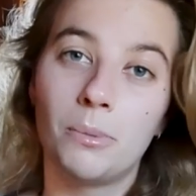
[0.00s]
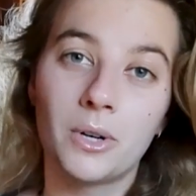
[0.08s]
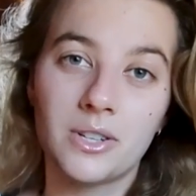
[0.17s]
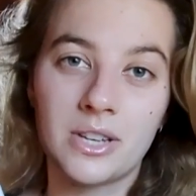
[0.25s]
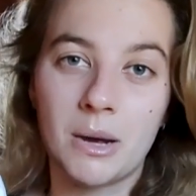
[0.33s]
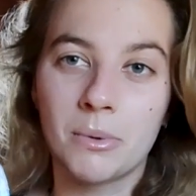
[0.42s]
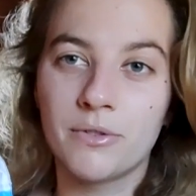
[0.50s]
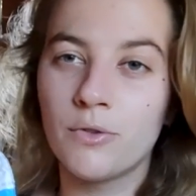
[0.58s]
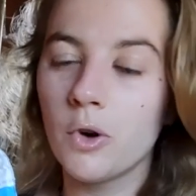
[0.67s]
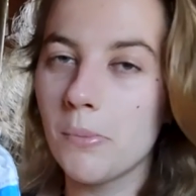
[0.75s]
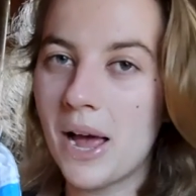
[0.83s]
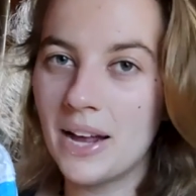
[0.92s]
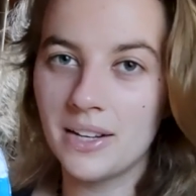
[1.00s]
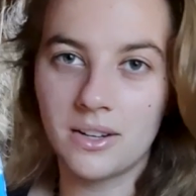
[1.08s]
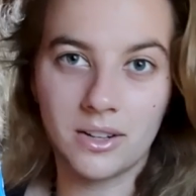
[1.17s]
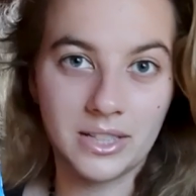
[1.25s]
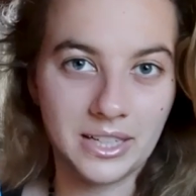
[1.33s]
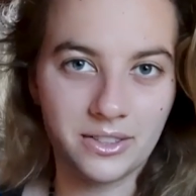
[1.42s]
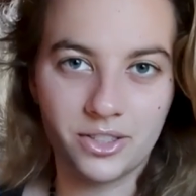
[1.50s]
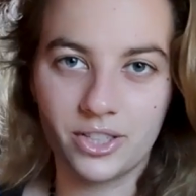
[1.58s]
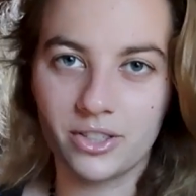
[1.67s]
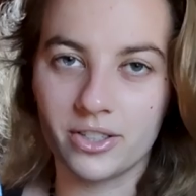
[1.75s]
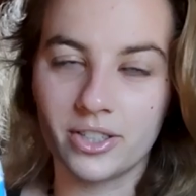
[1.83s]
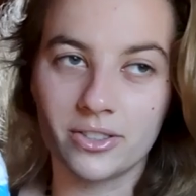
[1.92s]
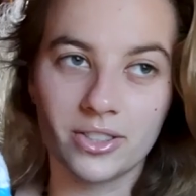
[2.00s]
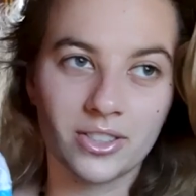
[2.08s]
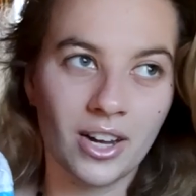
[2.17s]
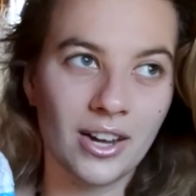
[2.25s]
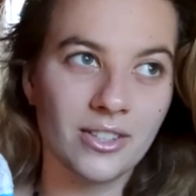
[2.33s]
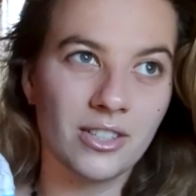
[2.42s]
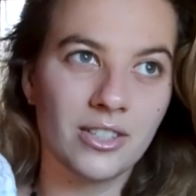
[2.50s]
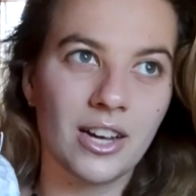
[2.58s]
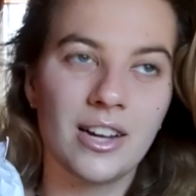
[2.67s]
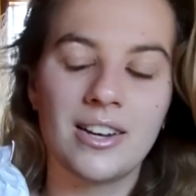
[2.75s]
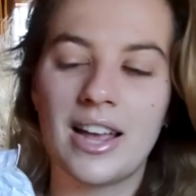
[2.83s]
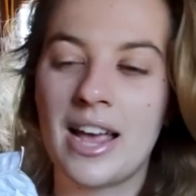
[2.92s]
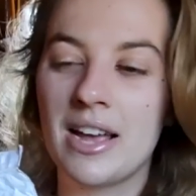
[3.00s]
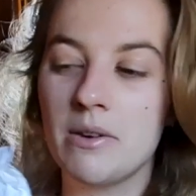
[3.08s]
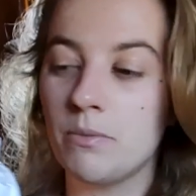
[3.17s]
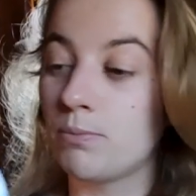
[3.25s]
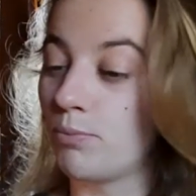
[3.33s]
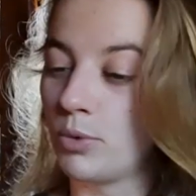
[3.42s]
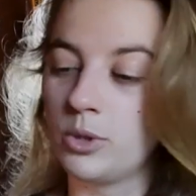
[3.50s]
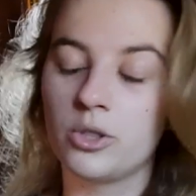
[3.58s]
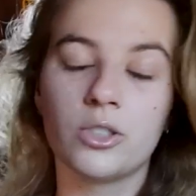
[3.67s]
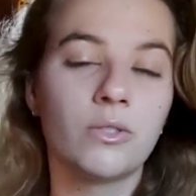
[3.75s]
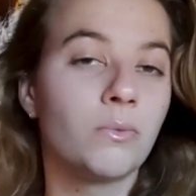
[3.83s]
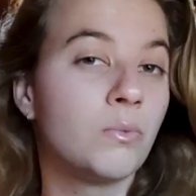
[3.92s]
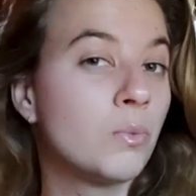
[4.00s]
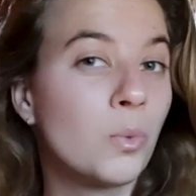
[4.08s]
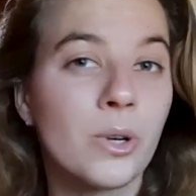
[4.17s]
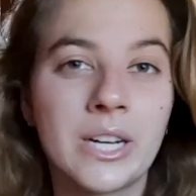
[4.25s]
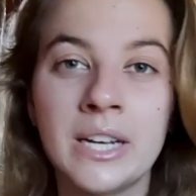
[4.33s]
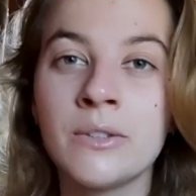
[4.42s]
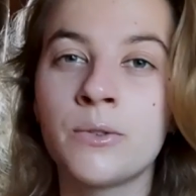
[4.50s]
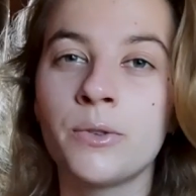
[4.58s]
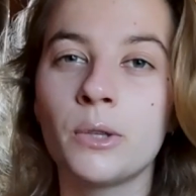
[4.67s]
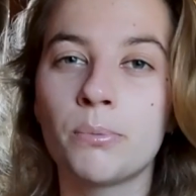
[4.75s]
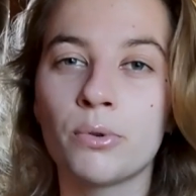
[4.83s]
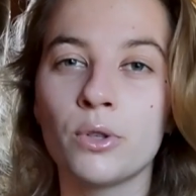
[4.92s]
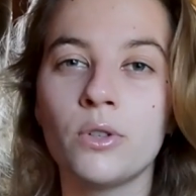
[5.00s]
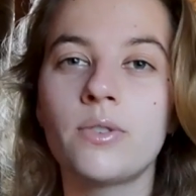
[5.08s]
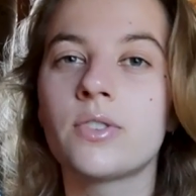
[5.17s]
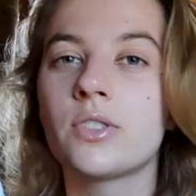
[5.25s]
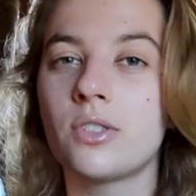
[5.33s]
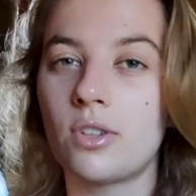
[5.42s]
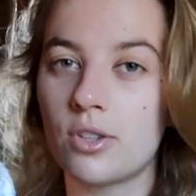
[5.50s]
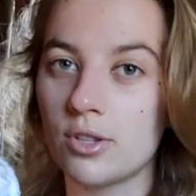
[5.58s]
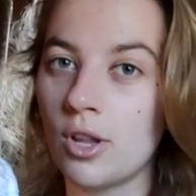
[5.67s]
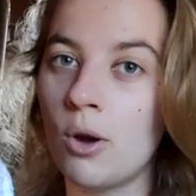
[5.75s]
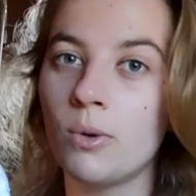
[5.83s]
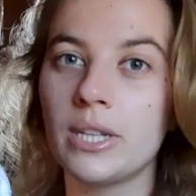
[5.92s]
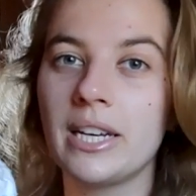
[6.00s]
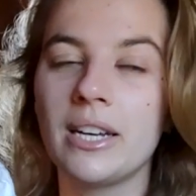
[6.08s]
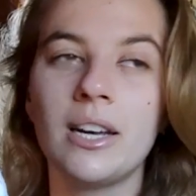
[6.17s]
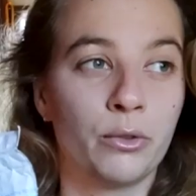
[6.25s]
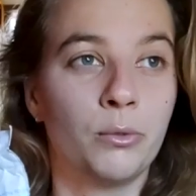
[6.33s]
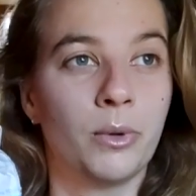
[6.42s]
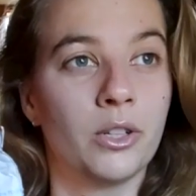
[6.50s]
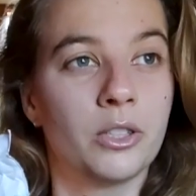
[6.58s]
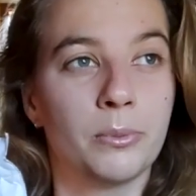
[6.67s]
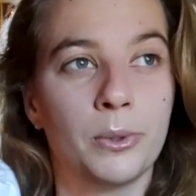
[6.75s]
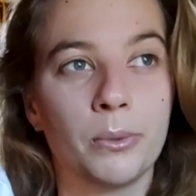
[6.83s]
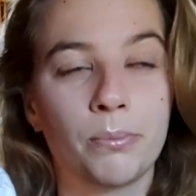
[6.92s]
book has now been formatted, all the interior designs are done, and we're getting through the proofs slowly through multiple